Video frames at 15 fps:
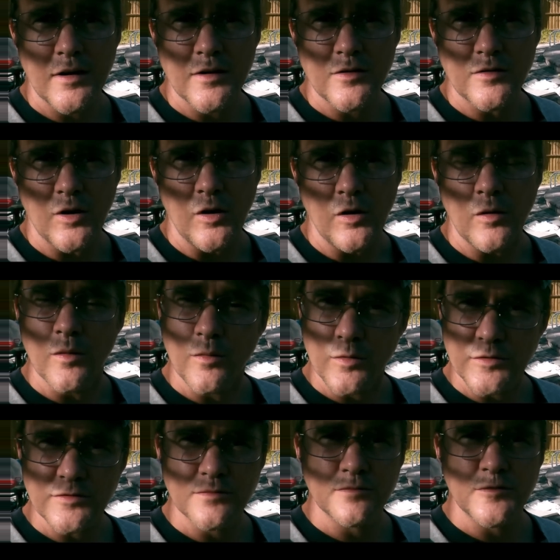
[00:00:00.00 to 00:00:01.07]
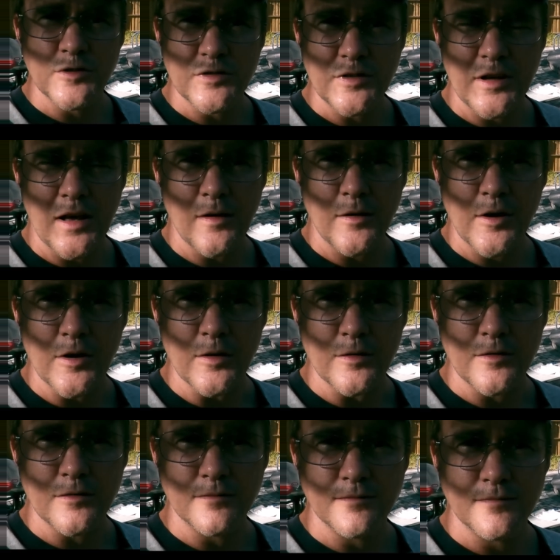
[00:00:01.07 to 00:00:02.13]
So we'll just see how it
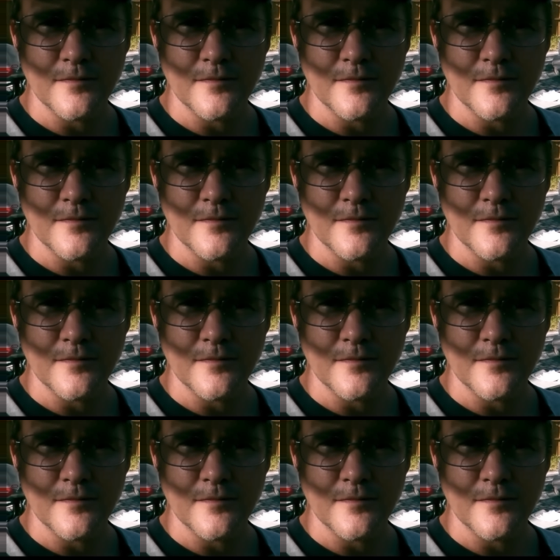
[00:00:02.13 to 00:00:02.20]
goes.